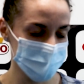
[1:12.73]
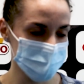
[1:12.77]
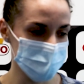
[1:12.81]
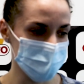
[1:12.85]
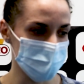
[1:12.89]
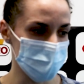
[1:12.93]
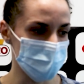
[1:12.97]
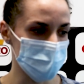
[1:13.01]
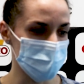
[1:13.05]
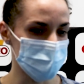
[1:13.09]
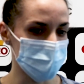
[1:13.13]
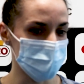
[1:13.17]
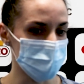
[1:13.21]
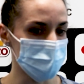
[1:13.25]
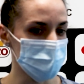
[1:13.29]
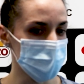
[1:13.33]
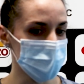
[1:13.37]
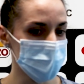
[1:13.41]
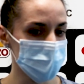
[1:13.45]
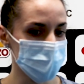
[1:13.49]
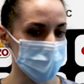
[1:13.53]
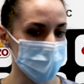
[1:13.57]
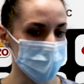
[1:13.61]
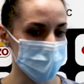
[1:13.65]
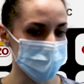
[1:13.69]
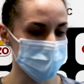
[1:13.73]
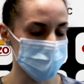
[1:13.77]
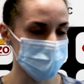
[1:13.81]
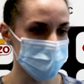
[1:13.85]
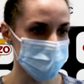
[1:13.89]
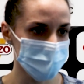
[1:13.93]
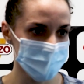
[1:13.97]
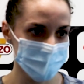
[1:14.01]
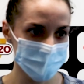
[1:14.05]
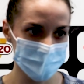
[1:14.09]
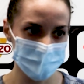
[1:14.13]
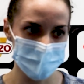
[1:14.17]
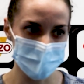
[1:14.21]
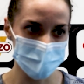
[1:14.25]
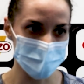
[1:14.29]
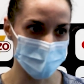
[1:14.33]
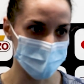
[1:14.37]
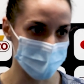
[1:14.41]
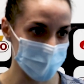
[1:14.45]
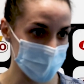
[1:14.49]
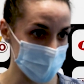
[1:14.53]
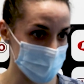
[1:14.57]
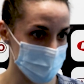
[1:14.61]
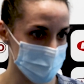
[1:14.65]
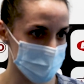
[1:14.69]
So for me, just
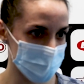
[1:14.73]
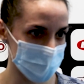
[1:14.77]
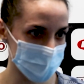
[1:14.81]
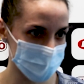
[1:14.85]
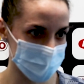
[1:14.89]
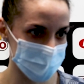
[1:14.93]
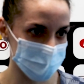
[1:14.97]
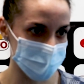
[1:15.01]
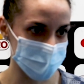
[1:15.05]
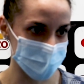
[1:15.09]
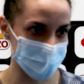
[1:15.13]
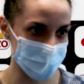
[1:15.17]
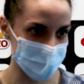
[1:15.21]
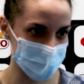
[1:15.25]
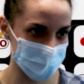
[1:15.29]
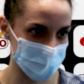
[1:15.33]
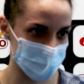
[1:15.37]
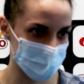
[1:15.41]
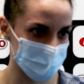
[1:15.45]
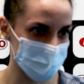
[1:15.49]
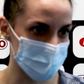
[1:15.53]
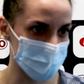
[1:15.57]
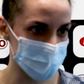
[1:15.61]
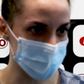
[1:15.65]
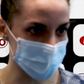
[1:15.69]
playing matches again,